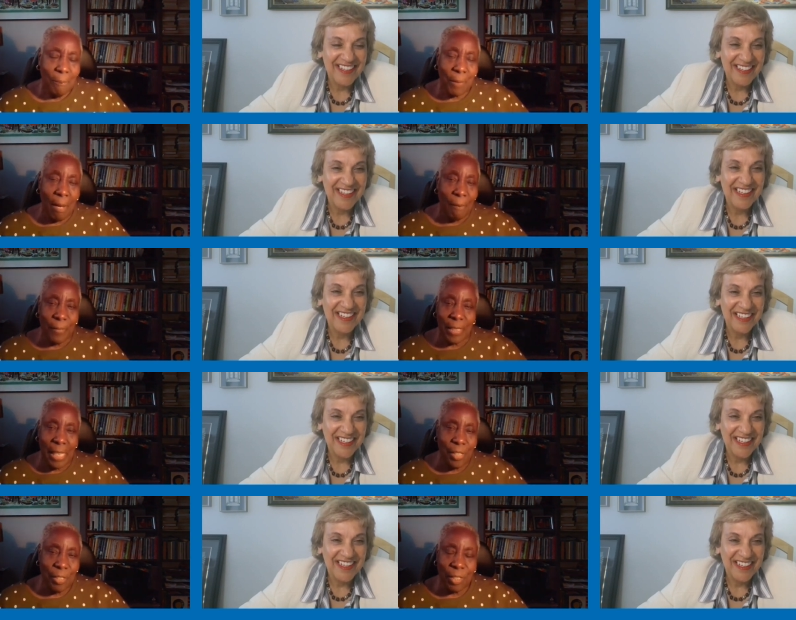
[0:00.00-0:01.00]

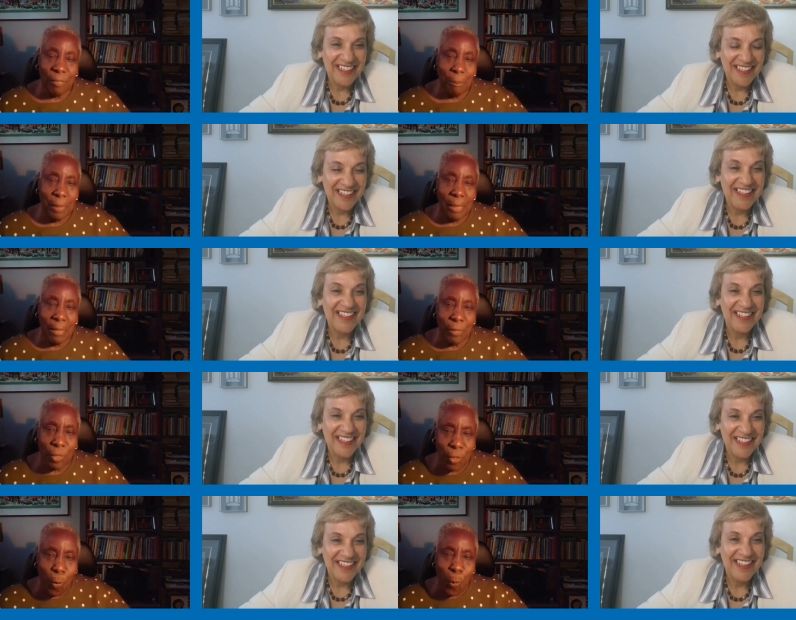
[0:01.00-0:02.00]
Speaker 1: conversations for me are
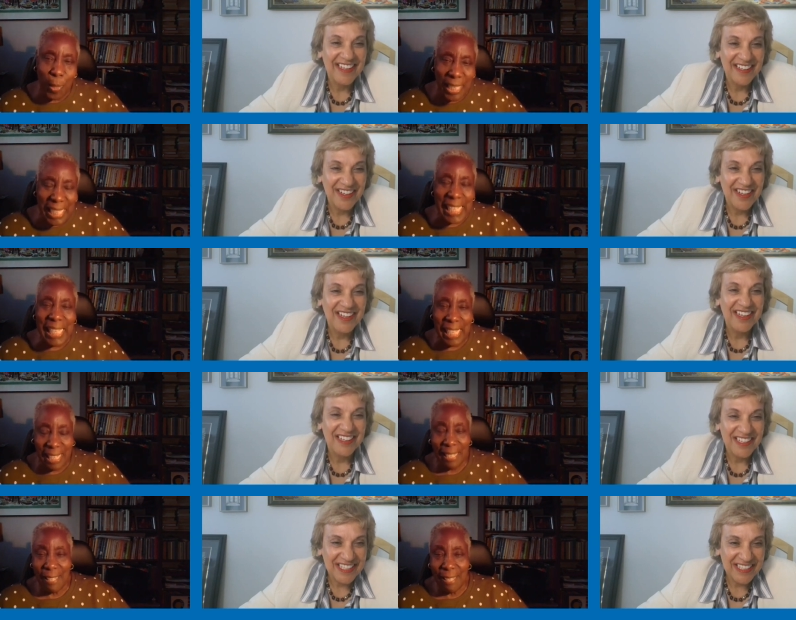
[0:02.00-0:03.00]
so
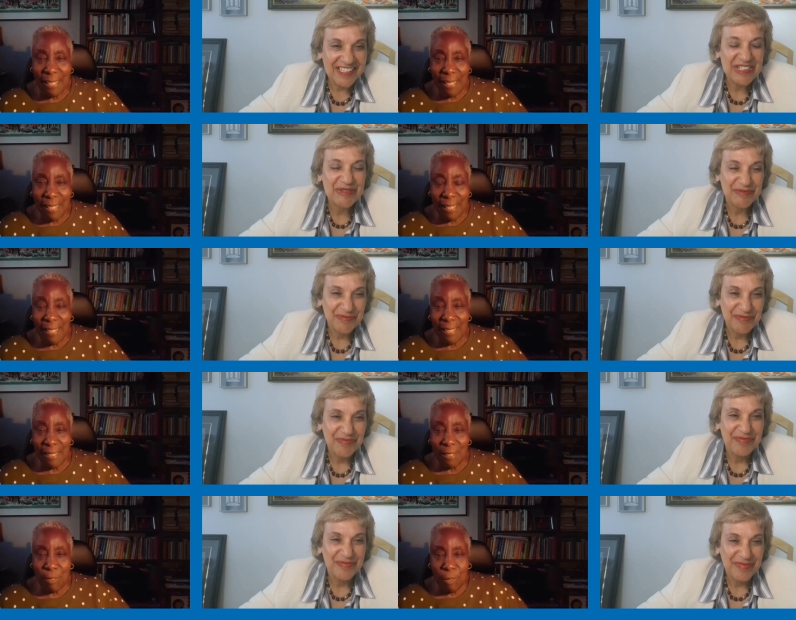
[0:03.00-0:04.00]
key
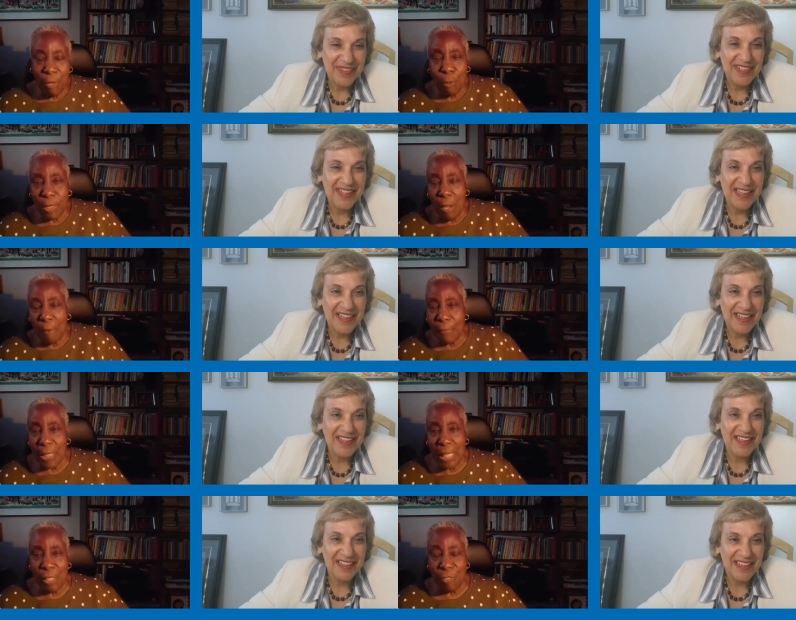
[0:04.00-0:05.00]
to those
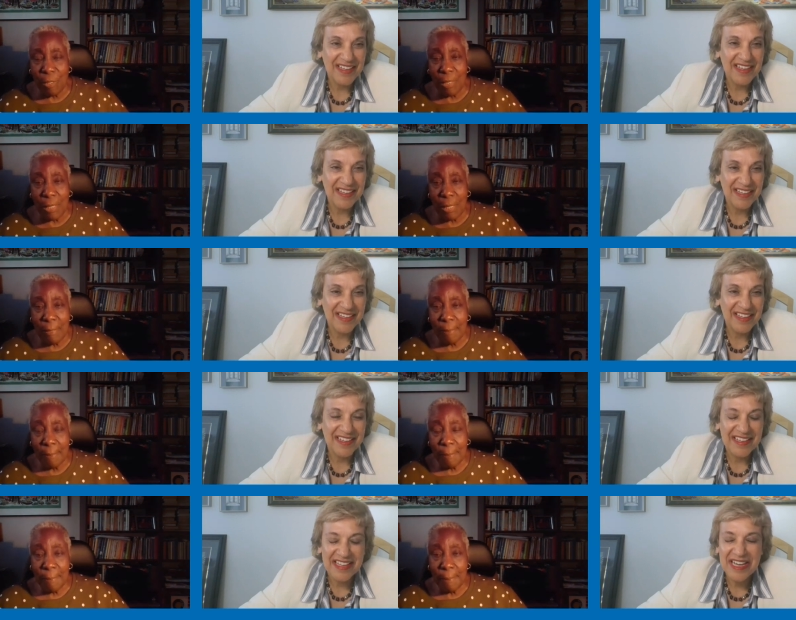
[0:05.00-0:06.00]
conversations.
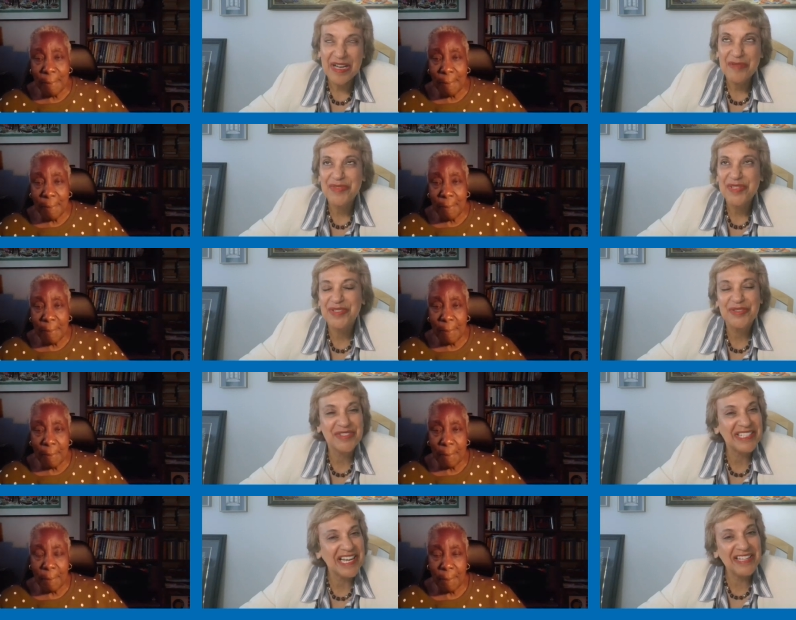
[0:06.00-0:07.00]

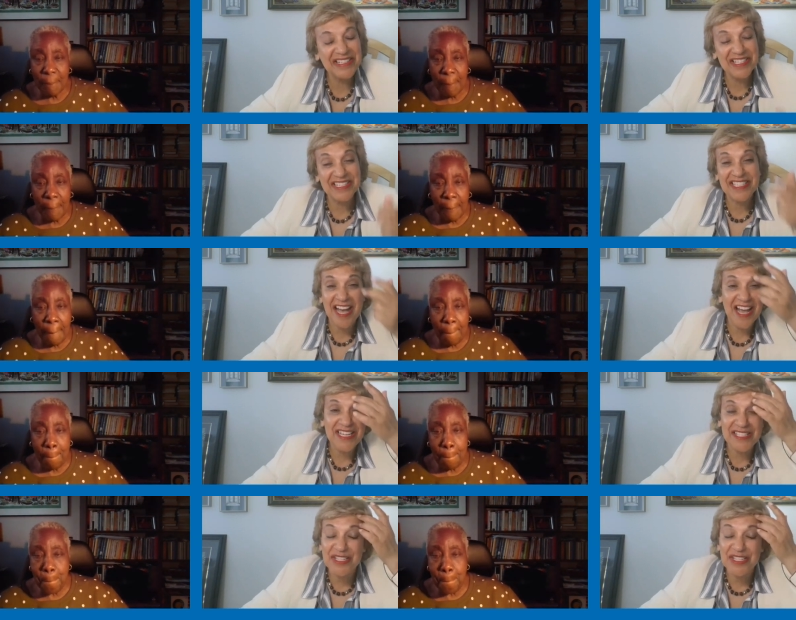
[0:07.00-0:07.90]
Speaker 2: Absolutely. And this ties in